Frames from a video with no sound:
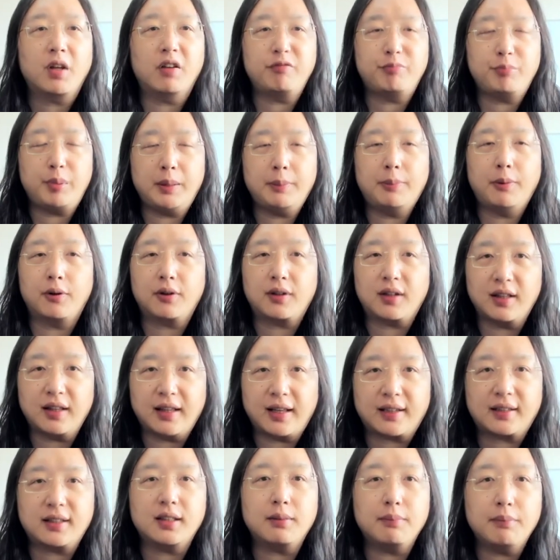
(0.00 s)
of people
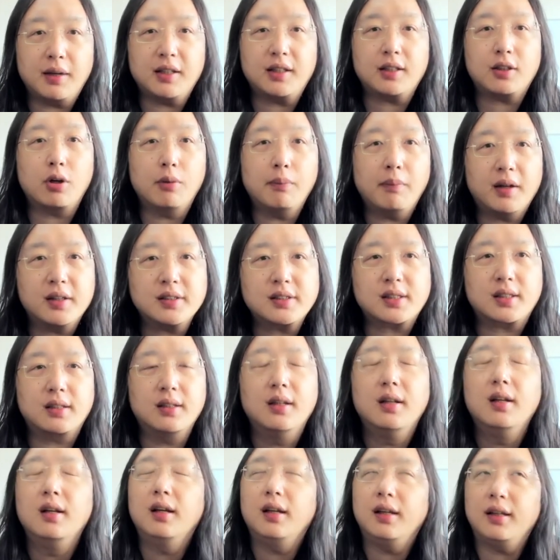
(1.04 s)
collecting medical
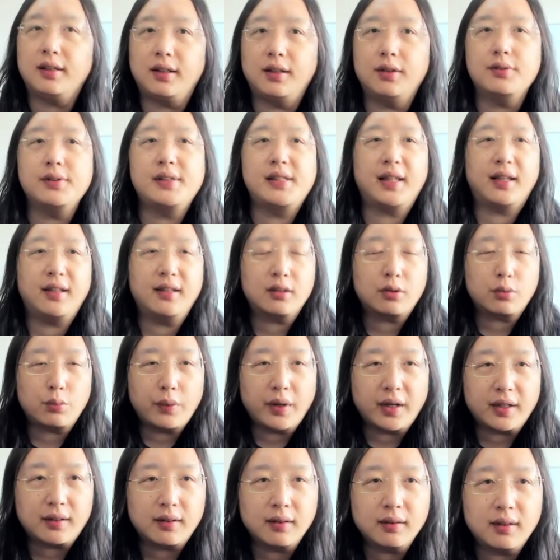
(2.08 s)
masks and using it
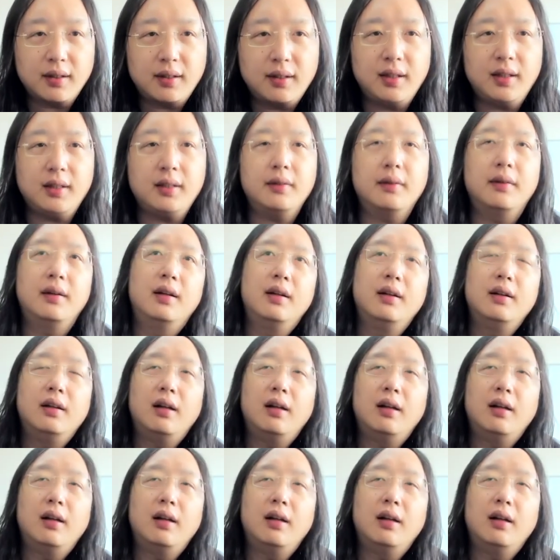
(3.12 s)
regularly,